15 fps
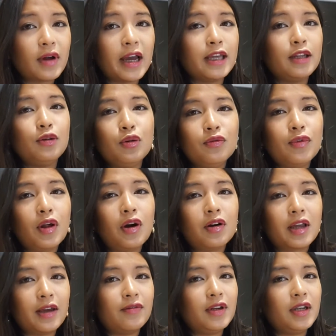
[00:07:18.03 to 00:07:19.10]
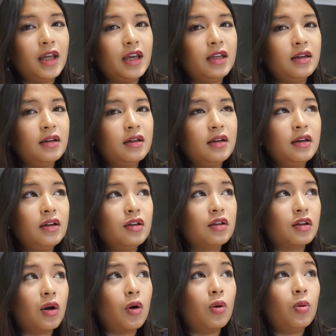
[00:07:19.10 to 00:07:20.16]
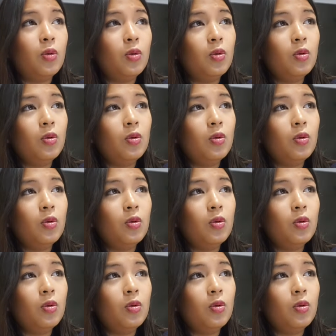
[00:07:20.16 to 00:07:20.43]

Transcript: I do vlog every day, so